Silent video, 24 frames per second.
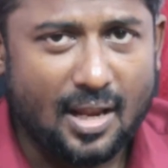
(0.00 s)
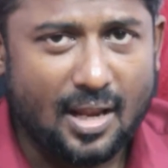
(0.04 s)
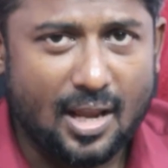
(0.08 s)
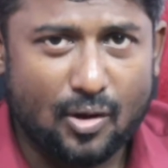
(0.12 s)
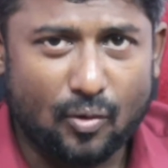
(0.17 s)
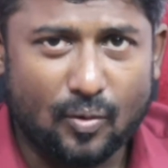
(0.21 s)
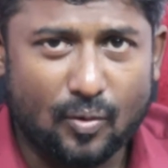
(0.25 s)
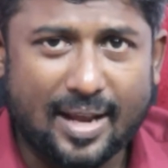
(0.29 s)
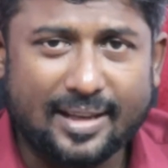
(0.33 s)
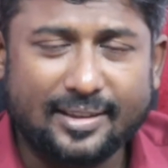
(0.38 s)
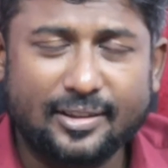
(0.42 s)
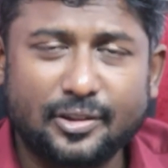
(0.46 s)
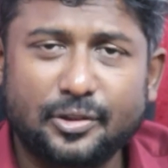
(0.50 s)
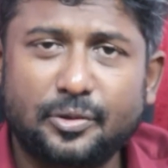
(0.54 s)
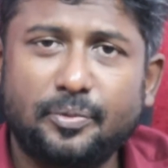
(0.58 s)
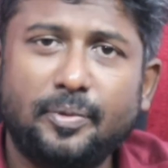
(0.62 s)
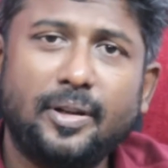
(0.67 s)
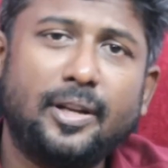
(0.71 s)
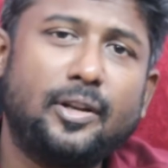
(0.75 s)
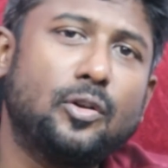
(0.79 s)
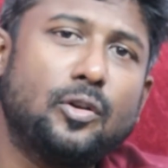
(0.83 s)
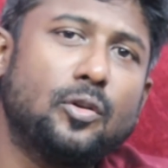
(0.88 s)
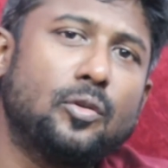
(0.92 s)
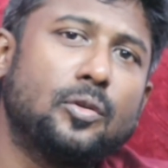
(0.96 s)
you like this
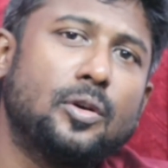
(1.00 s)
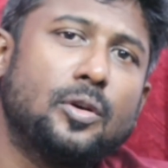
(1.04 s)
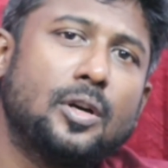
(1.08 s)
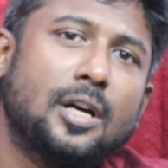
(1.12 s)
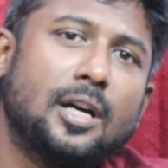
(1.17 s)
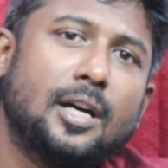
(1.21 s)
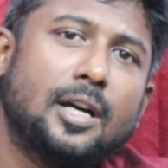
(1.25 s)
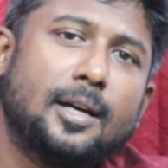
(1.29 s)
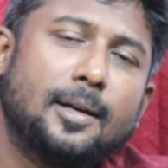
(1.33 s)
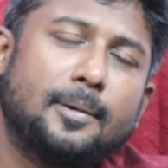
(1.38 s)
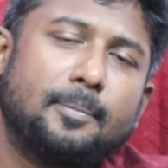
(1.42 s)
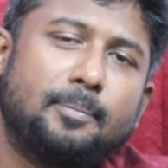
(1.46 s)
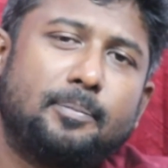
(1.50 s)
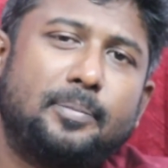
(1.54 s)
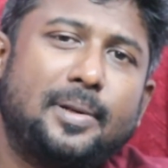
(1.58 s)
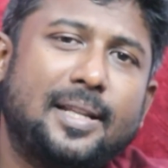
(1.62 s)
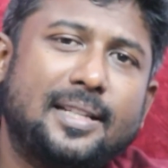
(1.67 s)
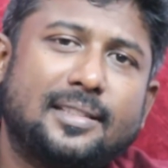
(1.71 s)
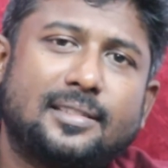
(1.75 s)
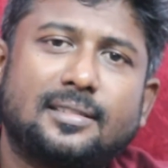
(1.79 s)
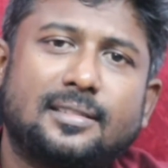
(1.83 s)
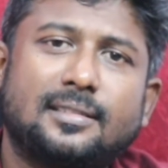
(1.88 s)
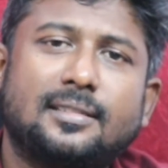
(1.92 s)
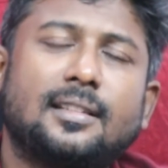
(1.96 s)
video,
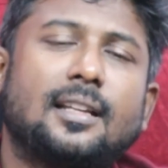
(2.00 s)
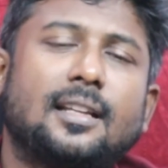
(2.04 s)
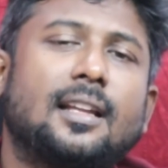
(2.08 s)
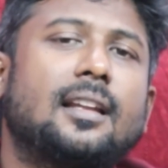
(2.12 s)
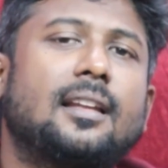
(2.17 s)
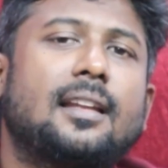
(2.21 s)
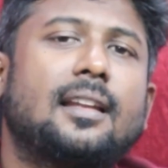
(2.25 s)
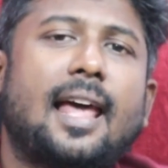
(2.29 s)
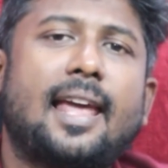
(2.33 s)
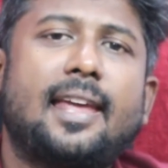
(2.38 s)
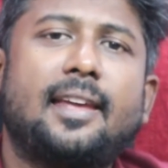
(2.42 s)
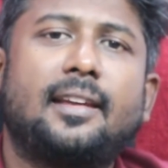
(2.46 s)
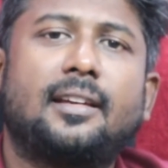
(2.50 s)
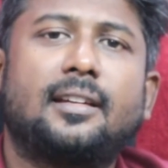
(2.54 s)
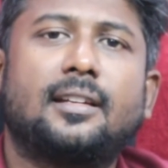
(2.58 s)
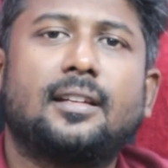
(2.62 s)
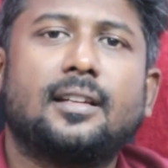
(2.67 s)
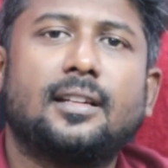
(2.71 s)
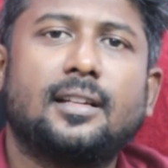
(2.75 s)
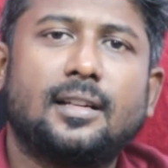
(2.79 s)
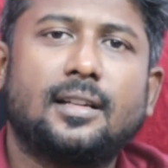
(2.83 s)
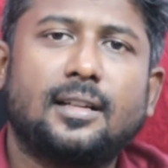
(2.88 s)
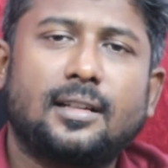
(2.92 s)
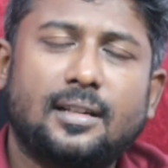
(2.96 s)
please
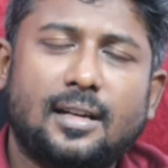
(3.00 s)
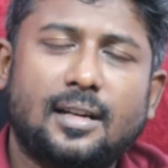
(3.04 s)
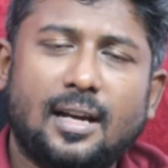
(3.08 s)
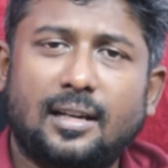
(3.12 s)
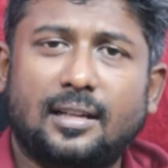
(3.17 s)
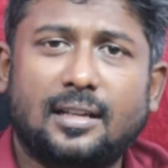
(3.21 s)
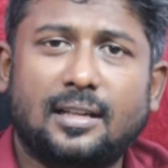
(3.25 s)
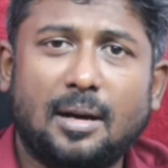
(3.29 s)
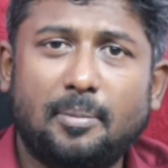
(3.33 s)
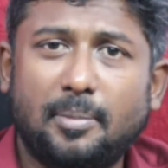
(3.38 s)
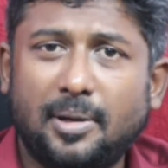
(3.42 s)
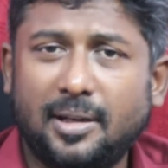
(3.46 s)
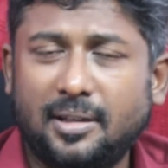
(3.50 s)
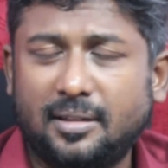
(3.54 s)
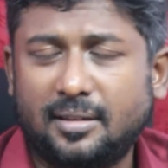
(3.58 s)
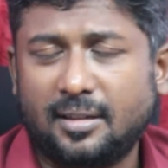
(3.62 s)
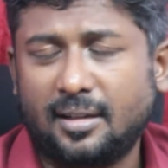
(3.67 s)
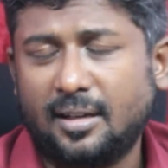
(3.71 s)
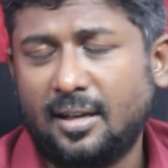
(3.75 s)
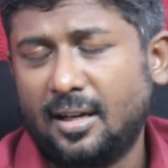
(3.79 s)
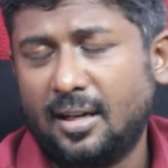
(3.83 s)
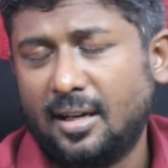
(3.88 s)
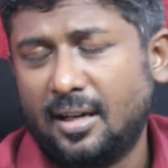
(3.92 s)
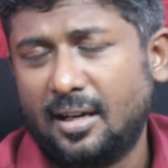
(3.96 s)
like and comment
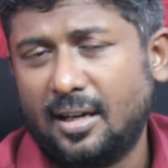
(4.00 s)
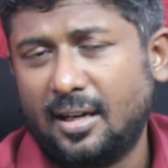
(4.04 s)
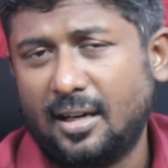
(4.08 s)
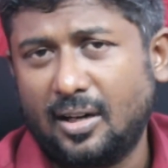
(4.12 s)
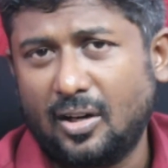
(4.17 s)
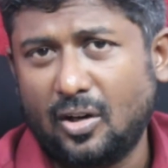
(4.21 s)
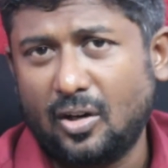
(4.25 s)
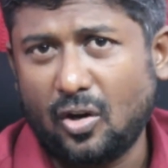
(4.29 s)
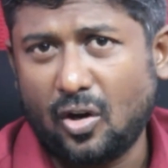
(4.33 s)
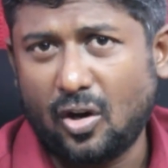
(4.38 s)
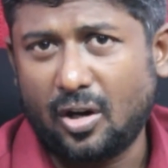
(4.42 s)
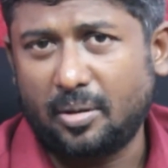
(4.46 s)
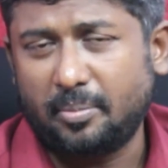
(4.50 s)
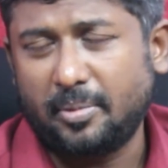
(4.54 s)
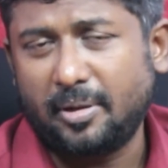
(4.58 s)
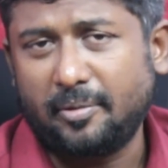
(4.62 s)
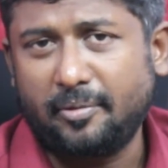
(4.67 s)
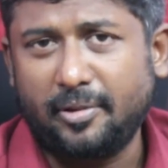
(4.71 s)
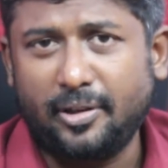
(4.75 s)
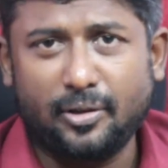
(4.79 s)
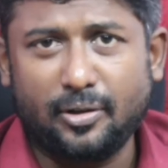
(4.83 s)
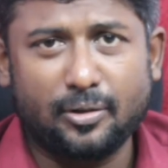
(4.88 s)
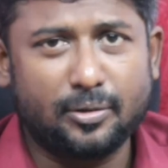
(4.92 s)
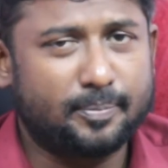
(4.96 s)
on my
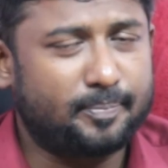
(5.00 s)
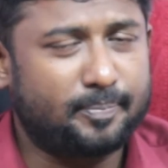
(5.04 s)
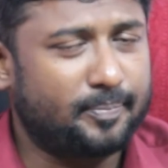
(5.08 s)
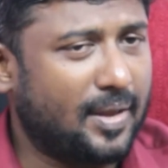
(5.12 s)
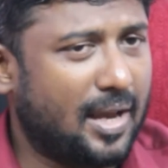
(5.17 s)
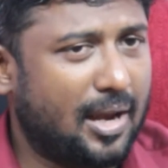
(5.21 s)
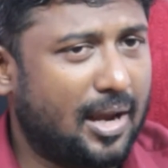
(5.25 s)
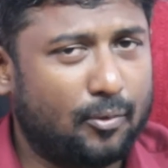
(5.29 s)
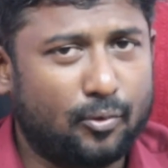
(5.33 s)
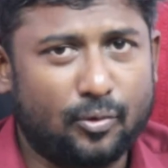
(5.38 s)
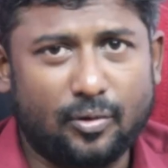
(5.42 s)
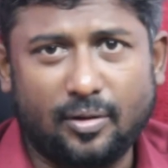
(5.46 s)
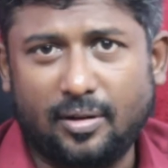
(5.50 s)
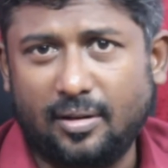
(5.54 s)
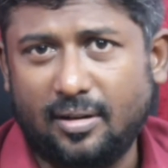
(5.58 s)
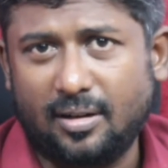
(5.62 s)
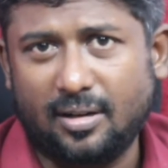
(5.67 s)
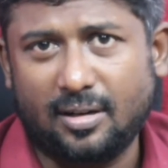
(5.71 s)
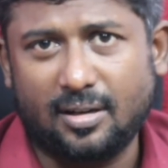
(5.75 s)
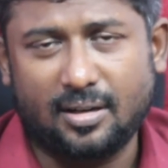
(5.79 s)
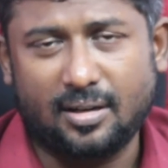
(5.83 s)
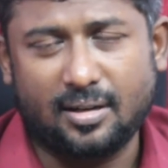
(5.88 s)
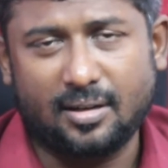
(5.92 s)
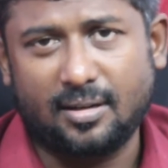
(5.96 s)
video. I would
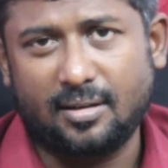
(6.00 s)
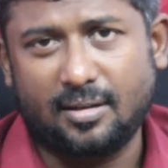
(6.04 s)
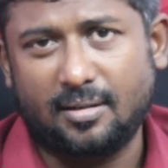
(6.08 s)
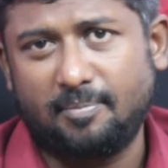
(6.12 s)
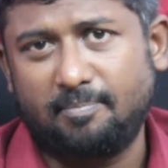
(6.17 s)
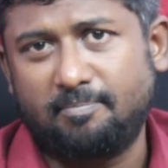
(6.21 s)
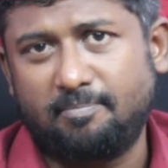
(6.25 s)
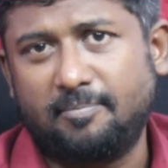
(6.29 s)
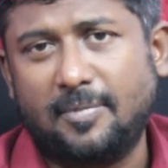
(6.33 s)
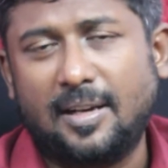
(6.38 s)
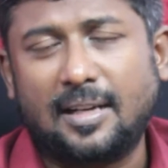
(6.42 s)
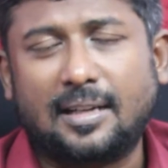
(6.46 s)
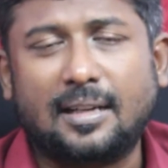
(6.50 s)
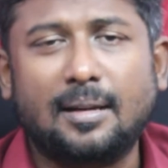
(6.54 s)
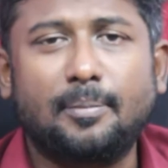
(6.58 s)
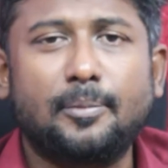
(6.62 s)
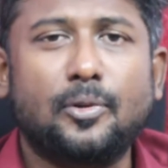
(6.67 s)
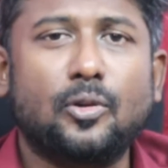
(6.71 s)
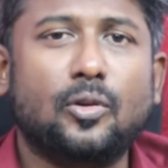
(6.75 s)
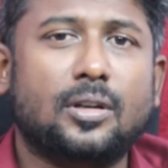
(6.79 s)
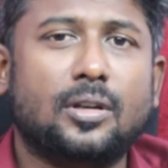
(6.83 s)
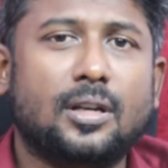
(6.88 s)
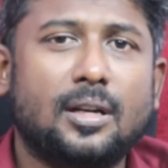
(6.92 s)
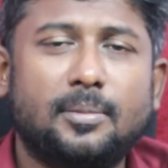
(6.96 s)
welcome
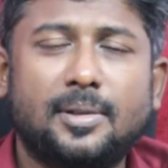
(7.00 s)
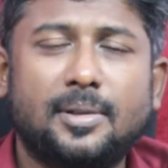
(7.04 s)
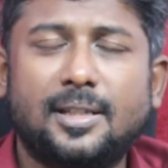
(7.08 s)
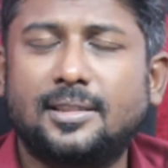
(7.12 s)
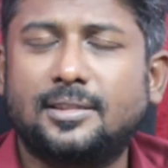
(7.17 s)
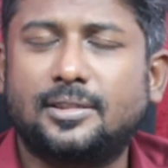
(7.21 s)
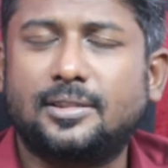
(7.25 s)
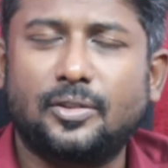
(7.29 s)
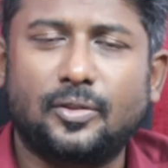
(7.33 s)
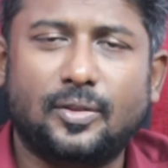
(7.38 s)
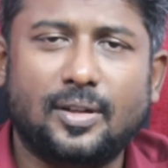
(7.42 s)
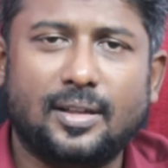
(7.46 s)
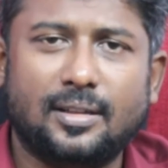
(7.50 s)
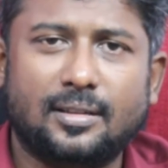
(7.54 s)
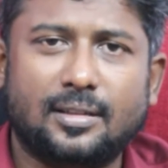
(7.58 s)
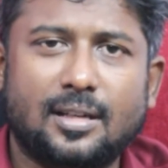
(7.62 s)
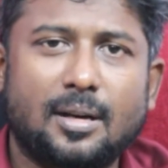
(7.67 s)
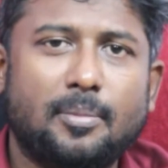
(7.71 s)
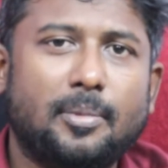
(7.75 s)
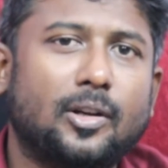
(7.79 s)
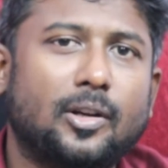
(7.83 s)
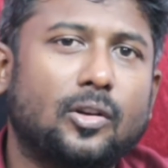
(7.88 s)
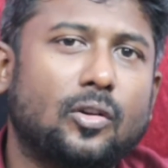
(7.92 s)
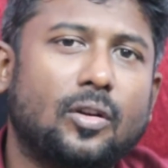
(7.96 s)
your comments. You can
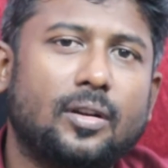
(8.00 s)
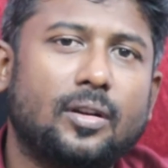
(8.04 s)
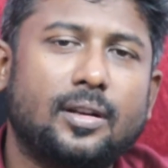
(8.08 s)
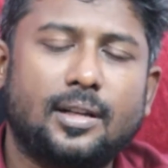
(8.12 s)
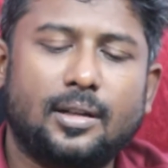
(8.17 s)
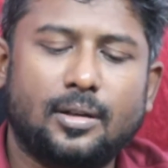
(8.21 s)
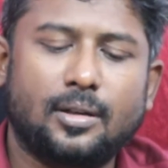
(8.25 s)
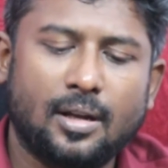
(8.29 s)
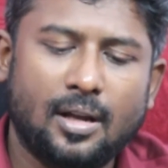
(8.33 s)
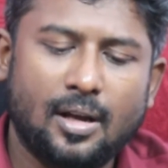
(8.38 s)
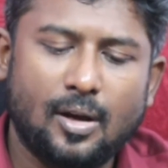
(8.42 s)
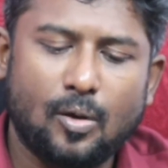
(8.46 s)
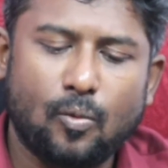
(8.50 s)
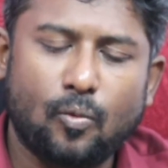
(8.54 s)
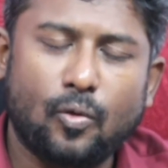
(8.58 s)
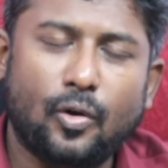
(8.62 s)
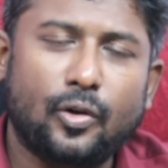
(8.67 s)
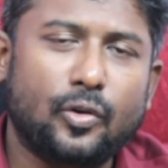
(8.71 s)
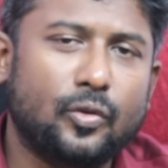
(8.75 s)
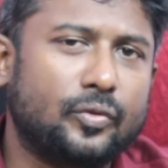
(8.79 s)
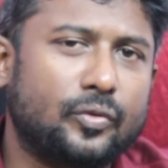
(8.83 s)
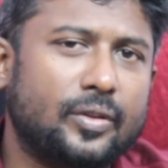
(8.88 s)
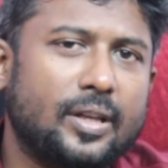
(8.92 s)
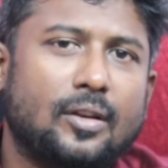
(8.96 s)
comment on it.
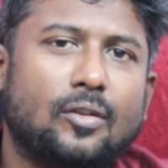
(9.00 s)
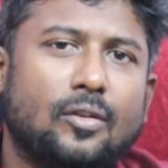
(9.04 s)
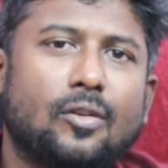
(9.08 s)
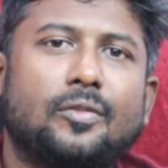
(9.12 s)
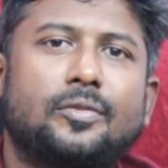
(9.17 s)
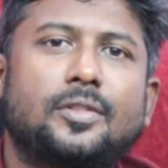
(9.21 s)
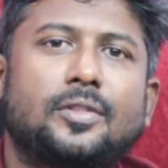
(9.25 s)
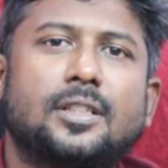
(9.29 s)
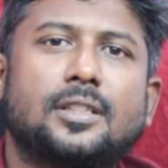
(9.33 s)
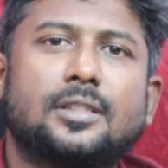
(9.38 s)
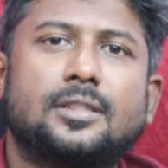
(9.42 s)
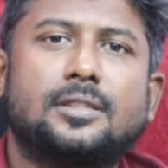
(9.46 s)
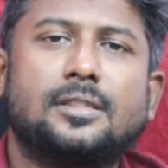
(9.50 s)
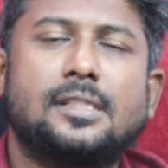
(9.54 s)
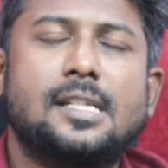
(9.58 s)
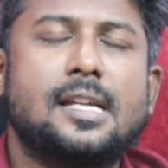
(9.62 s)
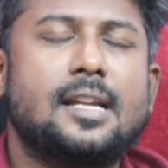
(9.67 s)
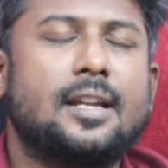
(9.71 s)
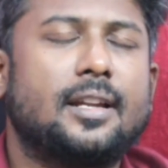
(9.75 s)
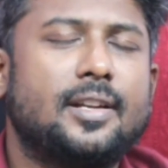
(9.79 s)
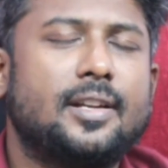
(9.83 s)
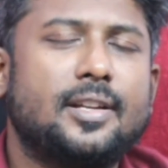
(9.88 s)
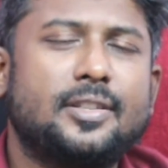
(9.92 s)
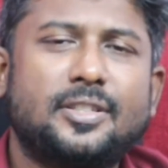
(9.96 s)
What do you think of this
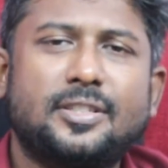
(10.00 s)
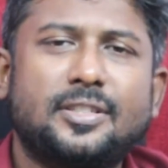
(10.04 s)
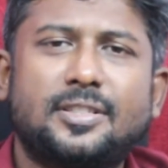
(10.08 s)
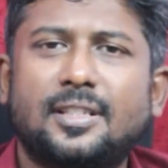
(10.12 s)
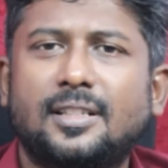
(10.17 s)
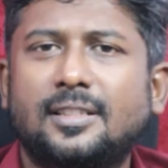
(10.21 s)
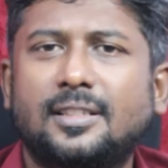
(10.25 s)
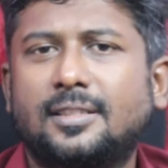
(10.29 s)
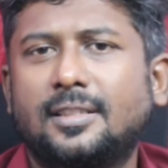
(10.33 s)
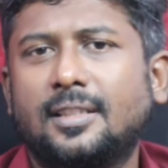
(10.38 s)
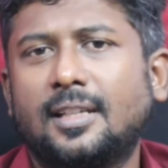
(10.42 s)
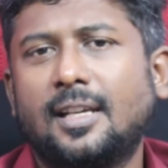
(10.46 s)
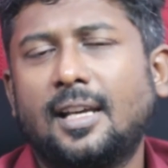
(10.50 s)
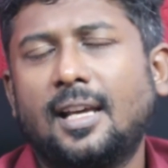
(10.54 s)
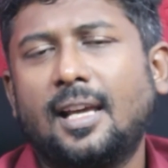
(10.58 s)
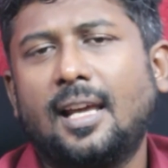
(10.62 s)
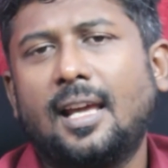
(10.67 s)
decisions?